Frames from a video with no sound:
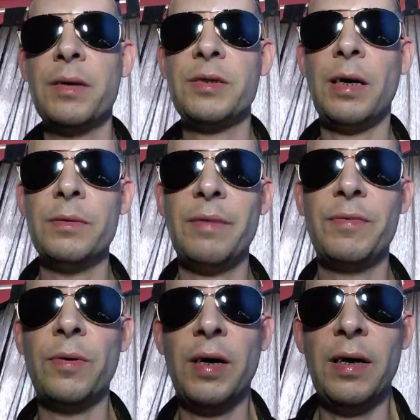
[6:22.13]
So
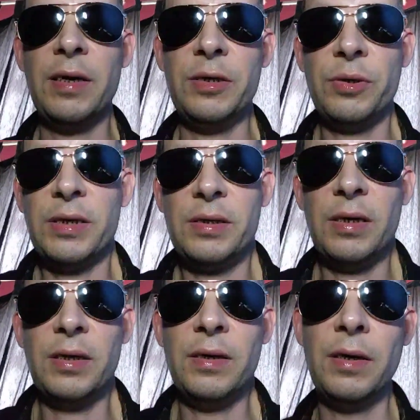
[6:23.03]
they've got an
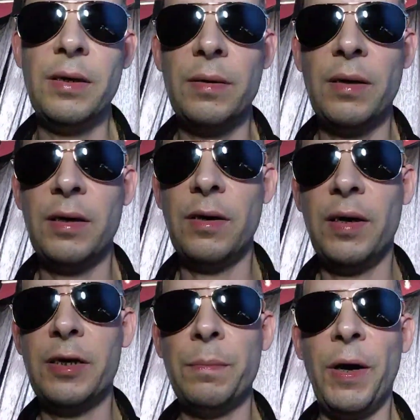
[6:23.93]
interesting
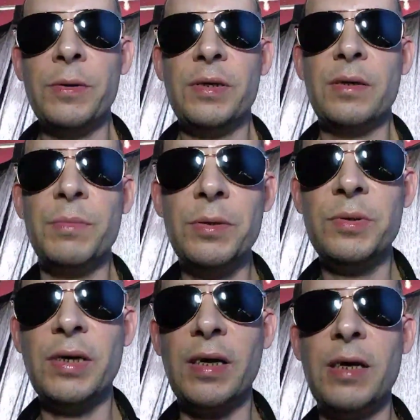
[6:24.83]
guy composing the
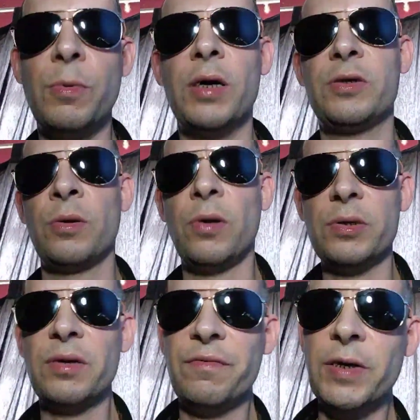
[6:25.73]
music. He works on
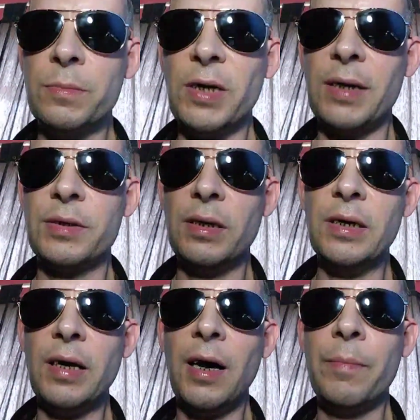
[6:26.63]
lots of films,
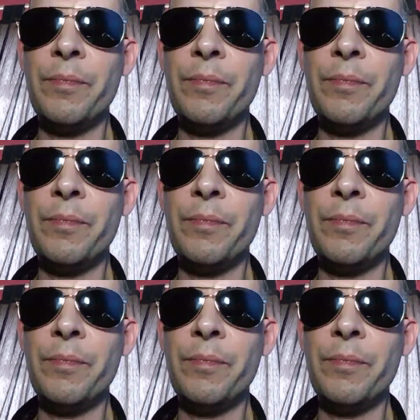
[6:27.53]
actually.